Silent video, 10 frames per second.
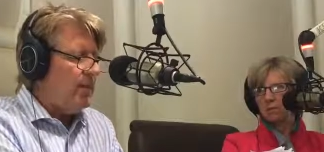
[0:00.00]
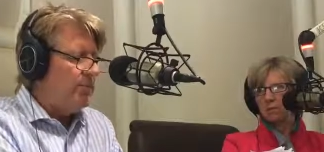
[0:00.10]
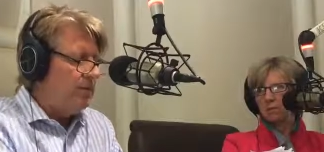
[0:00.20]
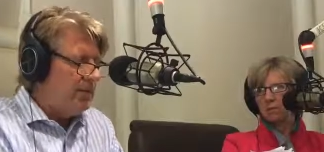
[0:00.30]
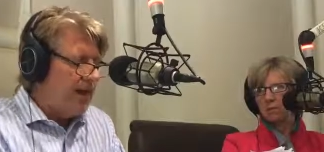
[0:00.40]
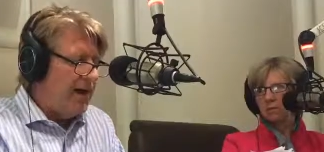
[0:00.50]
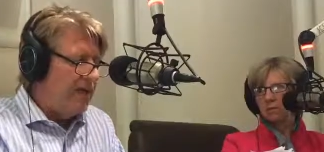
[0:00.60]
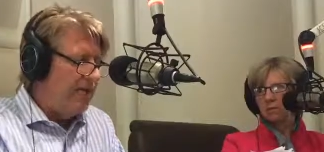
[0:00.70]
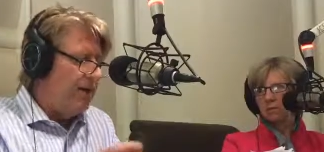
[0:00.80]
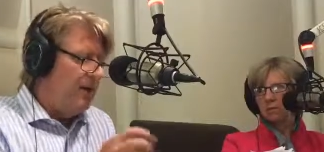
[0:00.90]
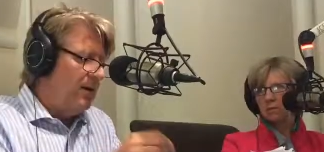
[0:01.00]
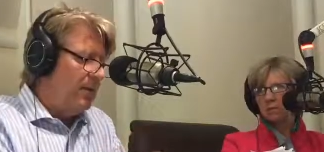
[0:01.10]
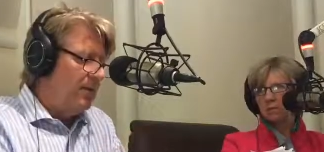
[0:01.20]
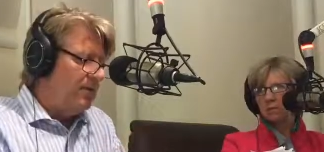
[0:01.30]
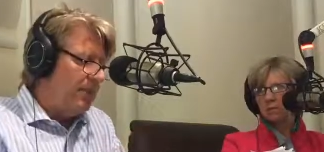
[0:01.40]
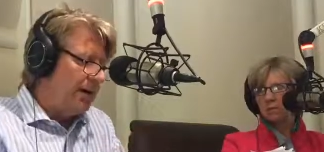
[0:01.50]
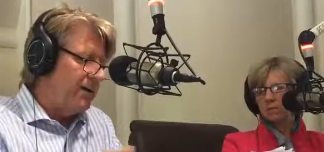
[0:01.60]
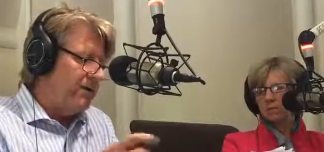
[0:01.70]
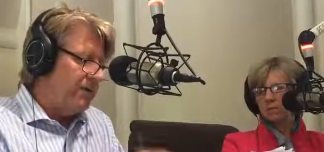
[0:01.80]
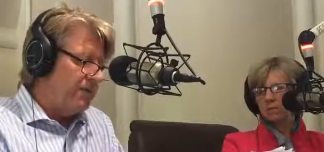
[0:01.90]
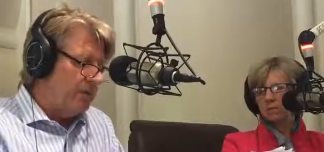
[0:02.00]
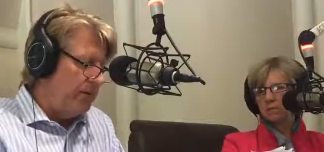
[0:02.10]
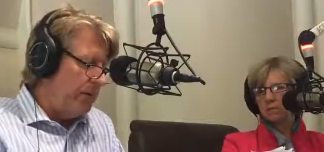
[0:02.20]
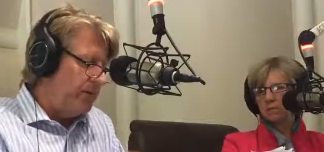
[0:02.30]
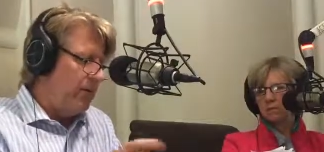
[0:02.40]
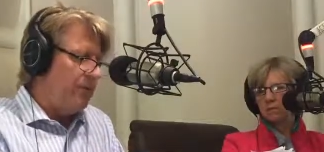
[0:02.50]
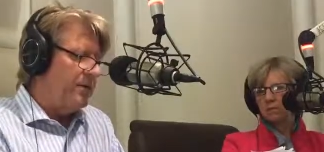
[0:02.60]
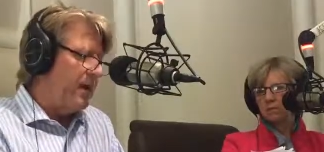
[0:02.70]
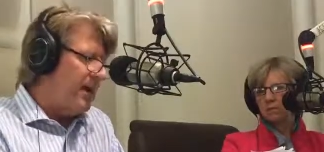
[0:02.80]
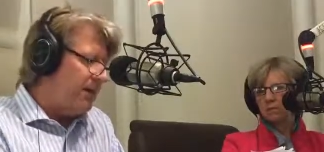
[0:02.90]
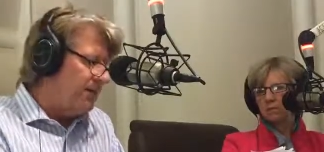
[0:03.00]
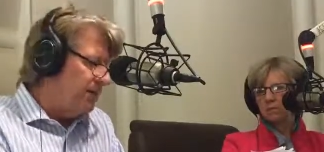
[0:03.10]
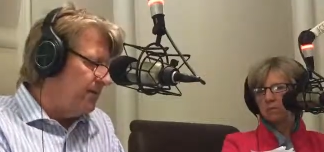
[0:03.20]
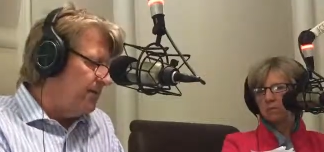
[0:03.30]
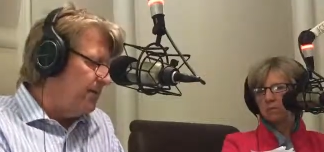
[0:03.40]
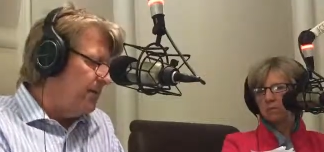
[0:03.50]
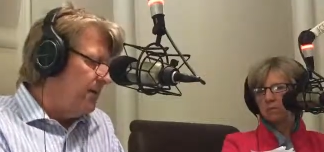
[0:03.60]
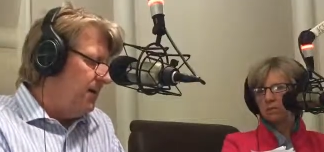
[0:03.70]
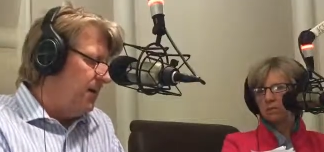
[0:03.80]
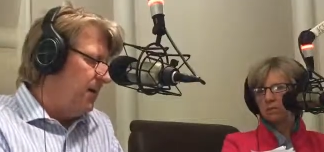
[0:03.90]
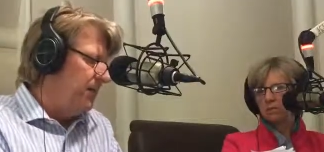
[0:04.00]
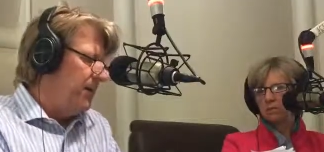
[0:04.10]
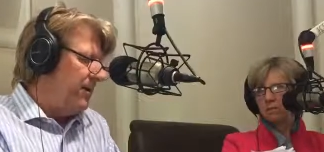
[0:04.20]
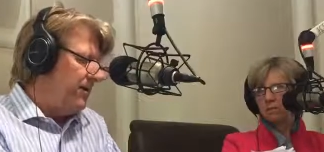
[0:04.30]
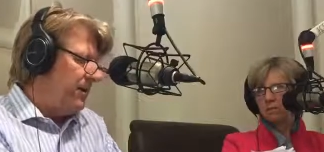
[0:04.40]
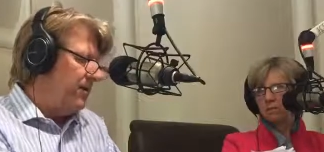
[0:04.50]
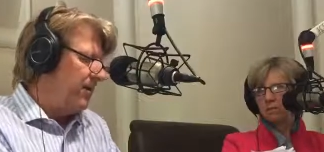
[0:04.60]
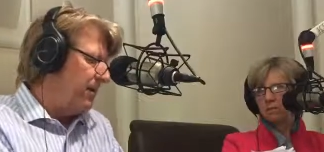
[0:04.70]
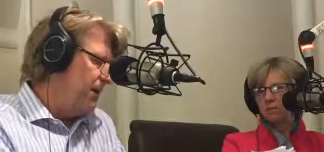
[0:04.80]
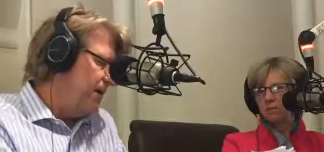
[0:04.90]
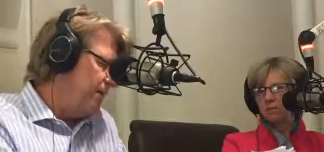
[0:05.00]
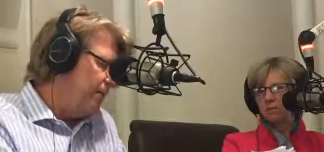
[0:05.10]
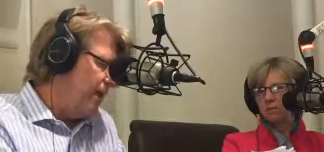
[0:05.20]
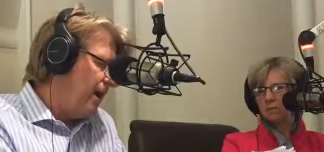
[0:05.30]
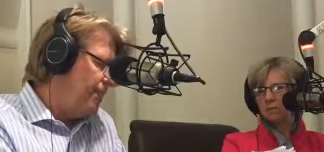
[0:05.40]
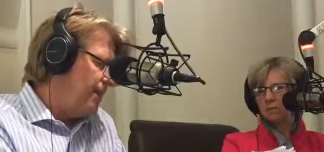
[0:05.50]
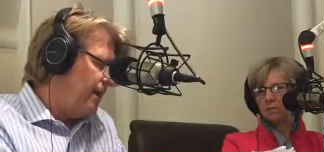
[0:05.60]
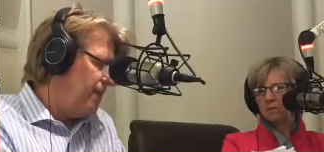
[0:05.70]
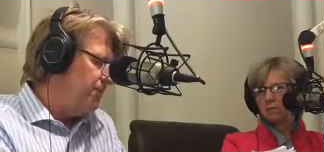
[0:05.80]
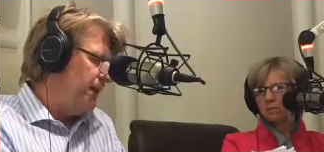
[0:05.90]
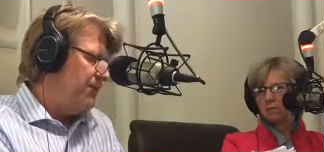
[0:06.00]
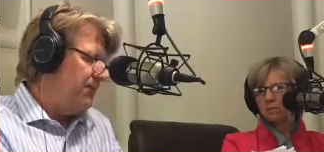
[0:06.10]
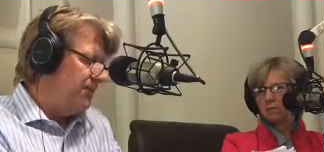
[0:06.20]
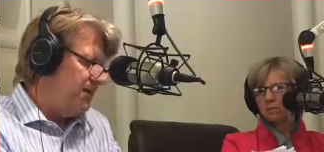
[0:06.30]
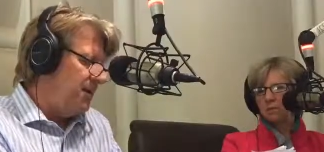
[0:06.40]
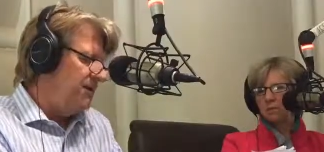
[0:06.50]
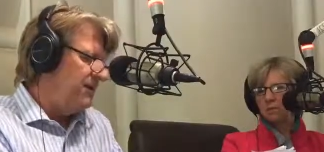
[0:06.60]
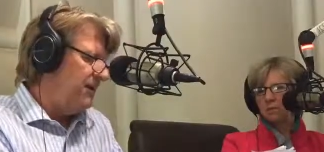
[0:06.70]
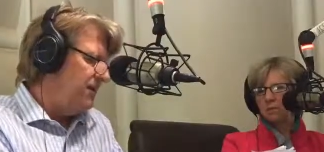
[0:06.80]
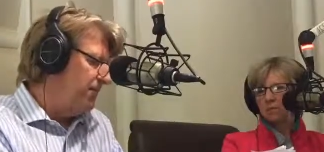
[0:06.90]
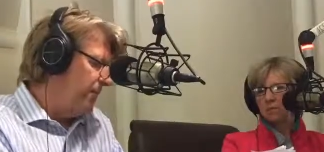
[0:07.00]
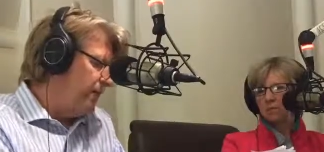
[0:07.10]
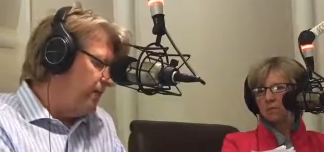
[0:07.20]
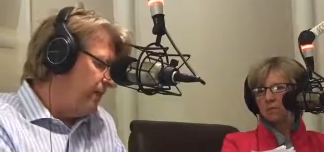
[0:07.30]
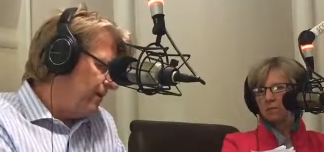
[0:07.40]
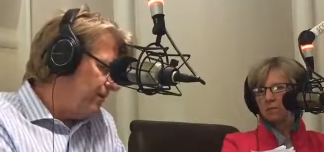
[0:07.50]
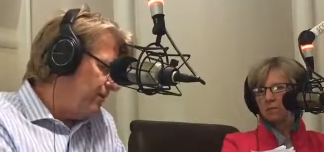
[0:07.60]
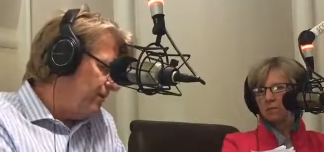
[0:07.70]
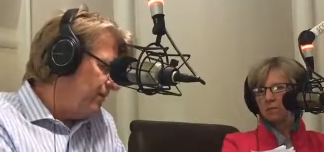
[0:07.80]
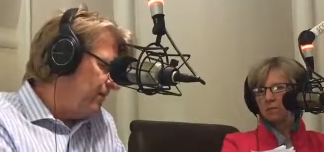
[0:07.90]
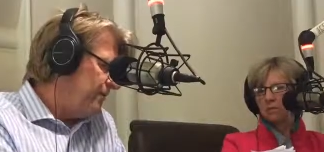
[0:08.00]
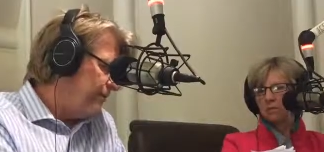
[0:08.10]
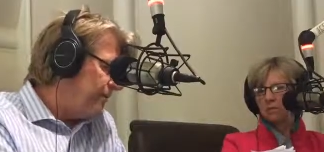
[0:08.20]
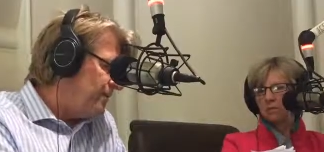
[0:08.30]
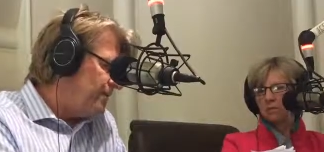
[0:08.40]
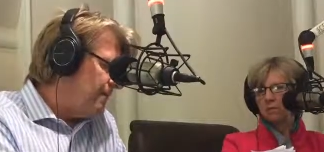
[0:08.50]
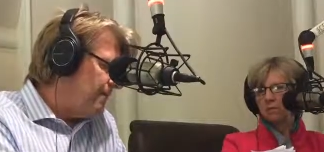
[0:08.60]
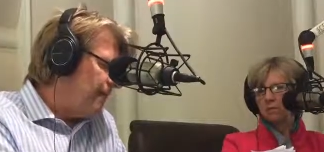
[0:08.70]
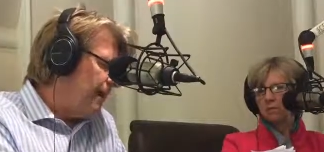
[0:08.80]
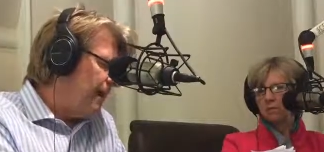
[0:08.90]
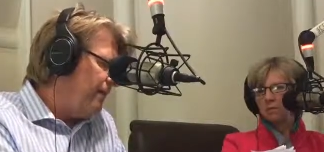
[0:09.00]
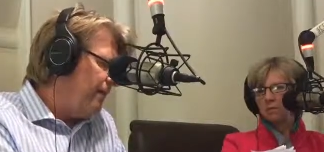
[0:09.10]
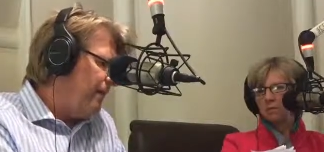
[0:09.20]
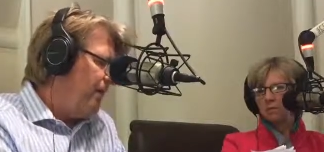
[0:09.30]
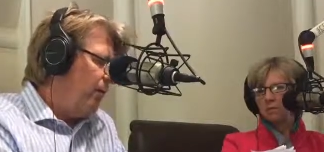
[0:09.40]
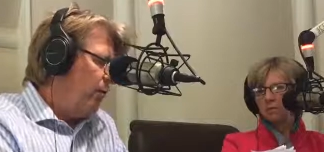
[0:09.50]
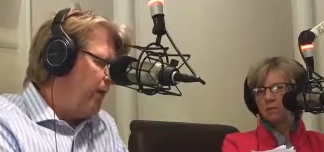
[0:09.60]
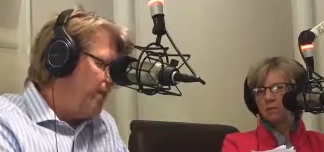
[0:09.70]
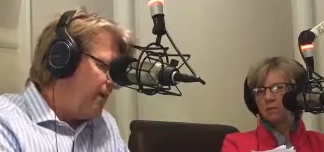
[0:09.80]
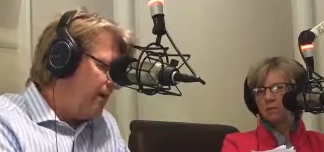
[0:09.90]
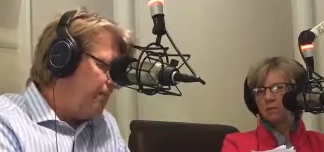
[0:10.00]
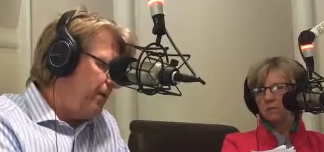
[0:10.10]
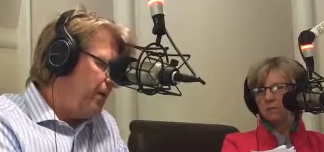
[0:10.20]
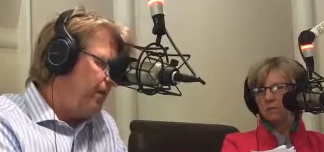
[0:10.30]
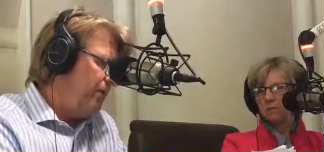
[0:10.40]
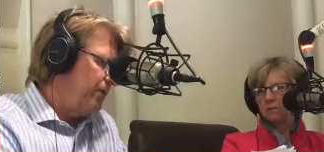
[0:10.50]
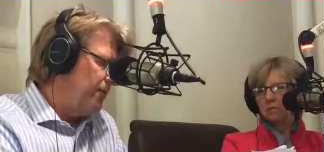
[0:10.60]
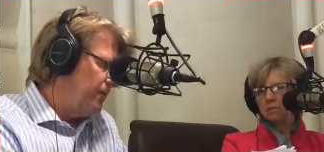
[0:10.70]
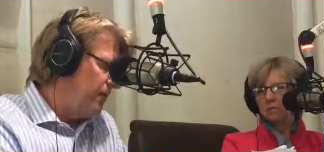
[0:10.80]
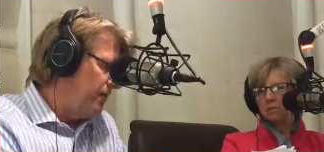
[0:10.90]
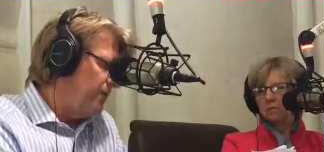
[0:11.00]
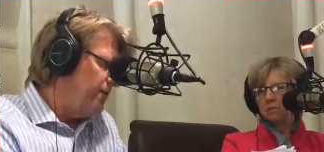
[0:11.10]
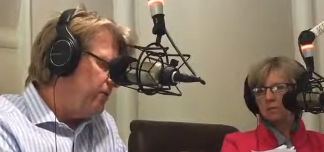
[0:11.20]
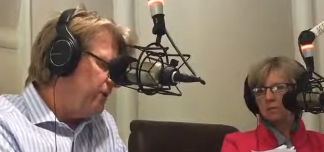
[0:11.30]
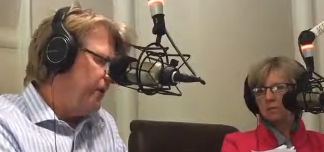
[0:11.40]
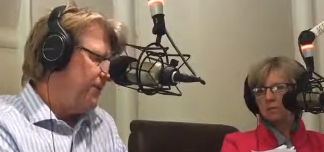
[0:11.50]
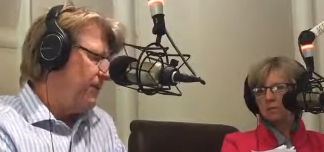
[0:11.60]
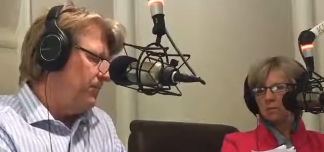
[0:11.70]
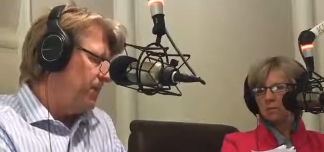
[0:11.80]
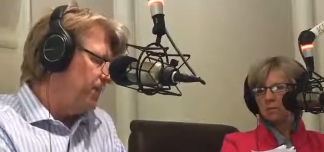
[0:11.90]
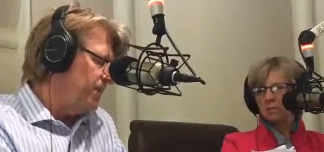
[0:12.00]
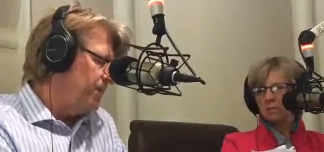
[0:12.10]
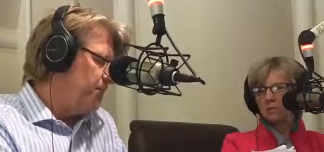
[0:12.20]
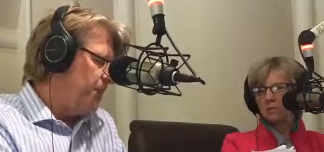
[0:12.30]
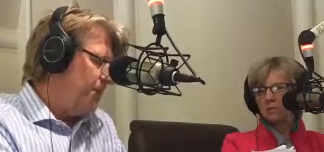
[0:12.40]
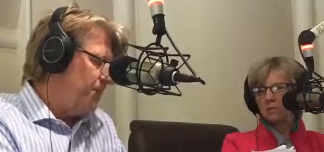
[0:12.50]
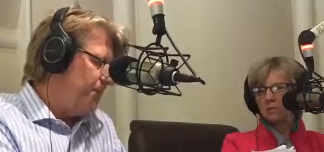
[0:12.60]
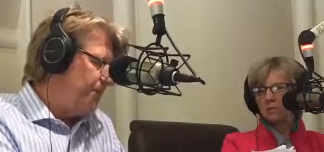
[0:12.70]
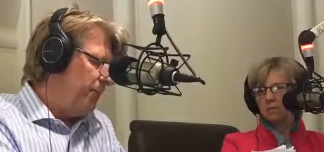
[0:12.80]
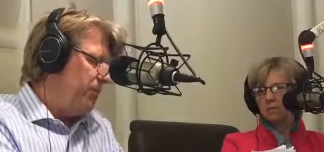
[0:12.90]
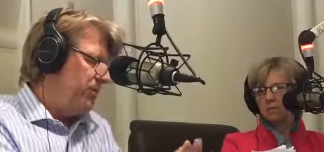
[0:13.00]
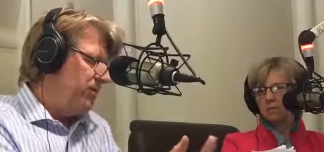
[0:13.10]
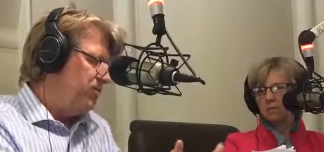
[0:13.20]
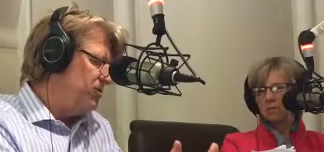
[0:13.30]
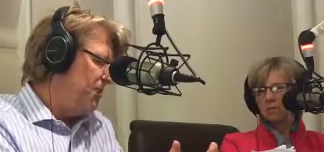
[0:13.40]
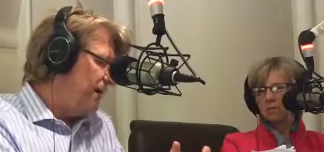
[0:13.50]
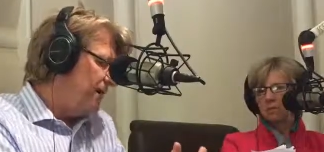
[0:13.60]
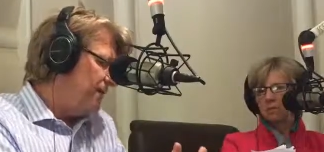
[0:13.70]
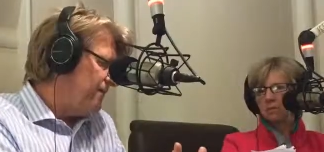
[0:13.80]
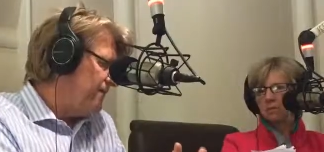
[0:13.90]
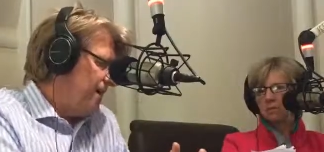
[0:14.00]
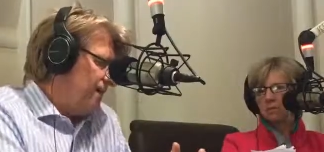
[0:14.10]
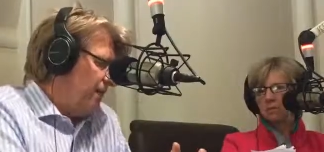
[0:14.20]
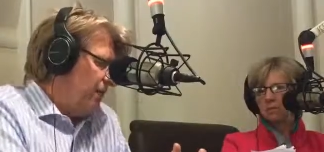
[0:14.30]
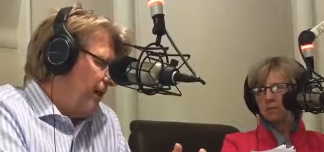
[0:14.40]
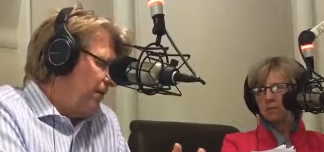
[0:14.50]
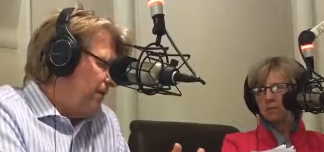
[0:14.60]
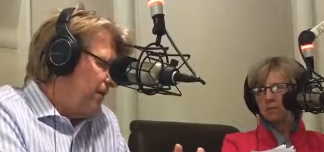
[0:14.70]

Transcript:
Speaker 1: Through life, those buckets are filled up with toxins. Um, they're um, complicated by disease and environmental stresses that you have. Once that bucket overflows, you get symptoms. people with huge buckets may never have